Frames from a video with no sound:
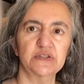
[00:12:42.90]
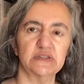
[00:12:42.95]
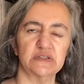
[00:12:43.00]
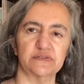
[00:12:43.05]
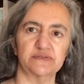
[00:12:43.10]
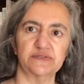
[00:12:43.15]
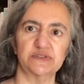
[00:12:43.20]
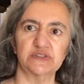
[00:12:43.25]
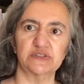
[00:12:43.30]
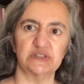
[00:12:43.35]

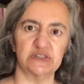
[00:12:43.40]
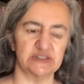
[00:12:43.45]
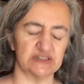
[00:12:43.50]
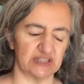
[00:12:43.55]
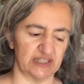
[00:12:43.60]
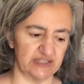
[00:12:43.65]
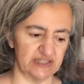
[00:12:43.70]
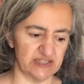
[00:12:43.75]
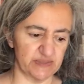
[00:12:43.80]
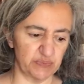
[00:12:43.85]
of the
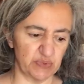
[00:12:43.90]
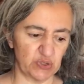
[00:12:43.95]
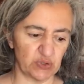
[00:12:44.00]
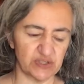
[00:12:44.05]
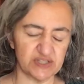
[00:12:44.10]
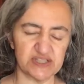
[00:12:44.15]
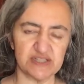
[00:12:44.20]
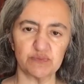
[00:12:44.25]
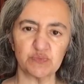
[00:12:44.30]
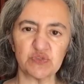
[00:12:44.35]
designs,
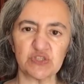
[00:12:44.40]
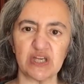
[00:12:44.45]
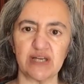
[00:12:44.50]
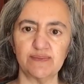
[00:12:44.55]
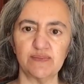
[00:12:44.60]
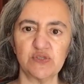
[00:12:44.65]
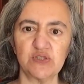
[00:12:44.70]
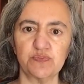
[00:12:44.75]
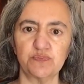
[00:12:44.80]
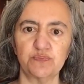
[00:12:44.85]
because
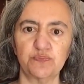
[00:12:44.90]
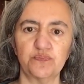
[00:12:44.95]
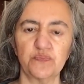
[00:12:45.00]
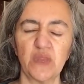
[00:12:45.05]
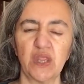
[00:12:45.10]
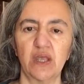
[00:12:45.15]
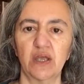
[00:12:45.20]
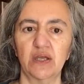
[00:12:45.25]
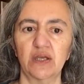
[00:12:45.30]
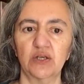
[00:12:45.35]
sometimes
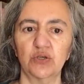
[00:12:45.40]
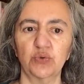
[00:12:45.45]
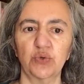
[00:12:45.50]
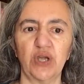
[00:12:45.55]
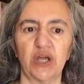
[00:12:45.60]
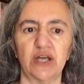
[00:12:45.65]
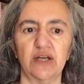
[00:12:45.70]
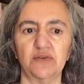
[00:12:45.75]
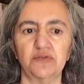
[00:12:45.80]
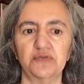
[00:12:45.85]
we
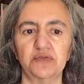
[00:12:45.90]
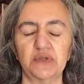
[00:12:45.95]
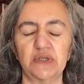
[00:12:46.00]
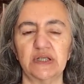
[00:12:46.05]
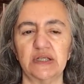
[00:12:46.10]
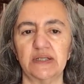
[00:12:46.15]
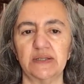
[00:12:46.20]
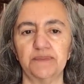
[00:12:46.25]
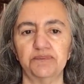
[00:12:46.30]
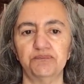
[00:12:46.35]
have
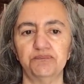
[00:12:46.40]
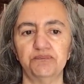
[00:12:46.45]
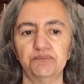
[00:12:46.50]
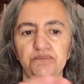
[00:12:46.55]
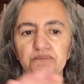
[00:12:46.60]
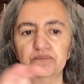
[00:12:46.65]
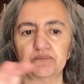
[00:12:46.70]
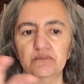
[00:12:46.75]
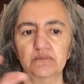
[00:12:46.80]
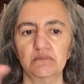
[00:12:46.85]
a
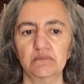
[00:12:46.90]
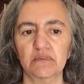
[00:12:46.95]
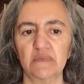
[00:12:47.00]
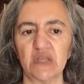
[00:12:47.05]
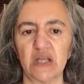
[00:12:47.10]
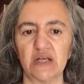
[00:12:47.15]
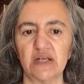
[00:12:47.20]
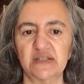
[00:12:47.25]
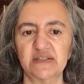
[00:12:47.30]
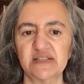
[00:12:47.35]

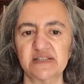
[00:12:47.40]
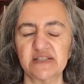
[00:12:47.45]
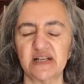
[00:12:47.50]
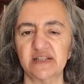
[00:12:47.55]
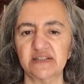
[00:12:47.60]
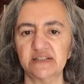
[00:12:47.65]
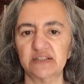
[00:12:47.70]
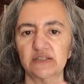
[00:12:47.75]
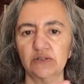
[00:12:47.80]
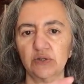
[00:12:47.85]

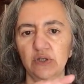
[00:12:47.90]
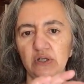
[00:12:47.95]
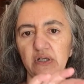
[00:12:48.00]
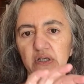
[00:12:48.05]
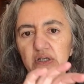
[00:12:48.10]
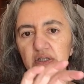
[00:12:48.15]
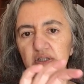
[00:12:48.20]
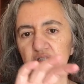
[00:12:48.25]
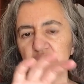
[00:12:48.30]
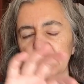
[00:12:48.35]
designer
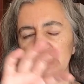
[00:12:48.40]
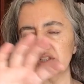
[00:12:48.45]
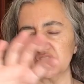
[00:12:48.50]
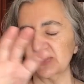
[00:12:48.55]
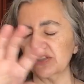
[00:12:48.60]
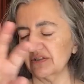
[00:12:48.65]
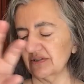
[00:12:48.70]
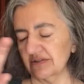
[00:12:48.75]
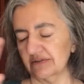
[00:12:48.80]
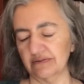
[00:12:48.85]
that,
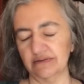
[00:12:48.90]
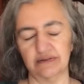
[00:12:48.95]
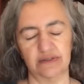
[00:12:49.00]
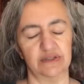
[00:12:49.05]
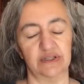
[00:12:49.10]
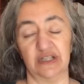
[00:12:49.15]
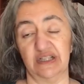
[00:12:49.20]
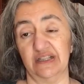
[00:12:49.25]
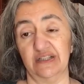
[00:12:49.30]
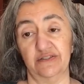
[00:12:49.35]

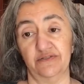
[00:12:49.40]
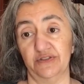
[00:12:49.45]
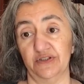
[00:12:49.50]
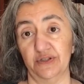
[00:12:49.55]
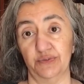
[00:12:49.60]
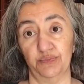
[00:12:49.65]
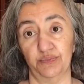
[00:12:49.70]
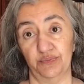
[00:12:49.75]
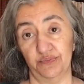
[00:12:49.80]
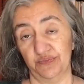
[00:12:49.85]
I love
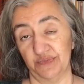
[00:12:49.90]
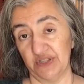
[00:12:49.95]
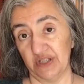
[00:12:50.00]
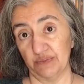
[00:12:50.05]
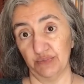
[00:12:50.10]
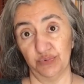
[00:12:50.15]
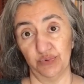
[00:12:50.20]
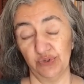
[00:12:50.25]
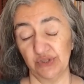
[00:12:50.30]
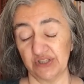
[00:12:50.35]
their
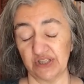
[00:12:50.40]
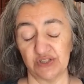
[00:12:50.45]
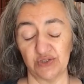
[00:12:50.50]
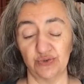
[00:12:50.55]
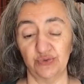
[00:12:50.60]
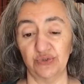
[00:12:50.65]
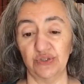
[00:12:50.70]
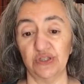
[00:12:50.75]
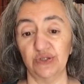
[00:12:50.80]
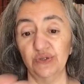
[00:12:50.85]
books, as
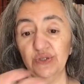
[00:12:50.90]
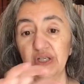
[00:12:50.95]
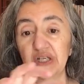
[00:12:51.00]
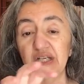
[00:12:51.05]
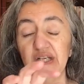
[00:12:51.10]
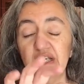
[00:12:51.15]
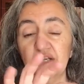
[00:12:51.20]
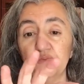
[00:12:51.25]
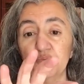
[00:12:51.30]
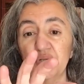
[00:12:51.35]
you know,
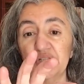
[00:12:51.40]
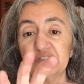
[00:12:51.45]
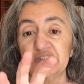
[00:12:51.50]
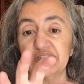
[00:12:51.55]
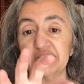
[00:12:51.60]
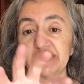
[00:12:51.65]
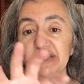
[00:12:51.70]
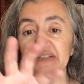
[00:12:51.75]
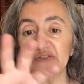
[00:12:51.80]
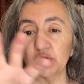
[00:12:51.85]
but
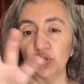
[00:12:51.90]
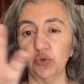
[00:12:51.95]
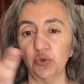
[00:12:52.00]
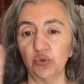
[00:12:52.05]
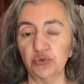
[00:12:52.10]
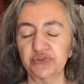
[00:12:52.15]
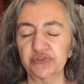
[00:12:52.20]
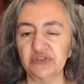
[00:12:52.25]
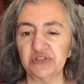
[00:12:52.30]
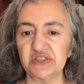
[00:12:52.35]
that
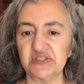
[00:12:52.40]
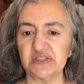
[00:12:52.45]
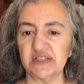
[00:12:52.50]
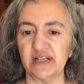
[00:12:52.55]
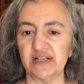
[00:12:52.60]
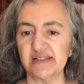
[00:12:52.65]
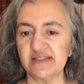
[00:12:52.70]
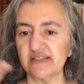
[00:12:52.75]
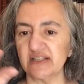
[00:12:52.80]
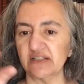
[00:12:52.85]
all the
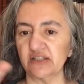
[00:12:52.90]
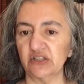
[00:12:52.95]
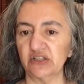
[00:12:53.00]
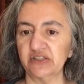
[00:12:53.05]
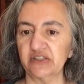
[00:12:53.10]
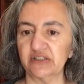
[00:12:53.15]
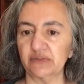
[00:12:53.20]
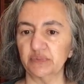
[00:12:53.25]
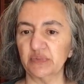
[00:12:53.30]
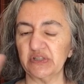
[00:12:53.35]
designs are a
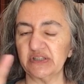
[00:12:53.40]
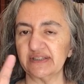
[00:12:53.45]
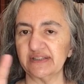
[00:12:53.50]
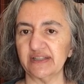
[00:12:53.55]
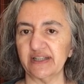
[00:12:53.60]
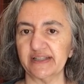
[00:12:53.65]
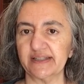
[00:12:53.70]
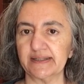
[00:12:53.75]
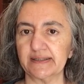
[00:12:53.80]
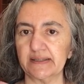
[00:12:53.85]
little bit
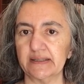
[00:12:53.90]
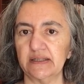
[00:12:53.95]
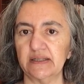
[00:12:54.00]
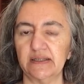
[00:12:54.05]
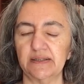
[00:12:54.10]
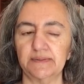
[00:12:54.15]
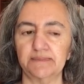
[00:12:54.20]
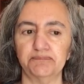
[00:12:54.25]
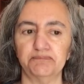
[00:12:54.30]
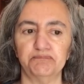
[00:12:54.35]
like
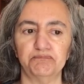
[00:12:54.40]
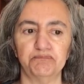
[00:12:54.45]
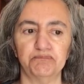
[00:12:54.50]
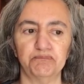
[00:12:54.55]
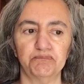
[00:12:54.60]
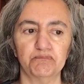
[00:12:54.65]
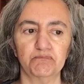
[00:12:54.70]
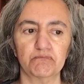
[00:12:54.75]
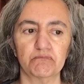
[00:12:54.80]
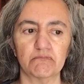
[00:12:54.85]
in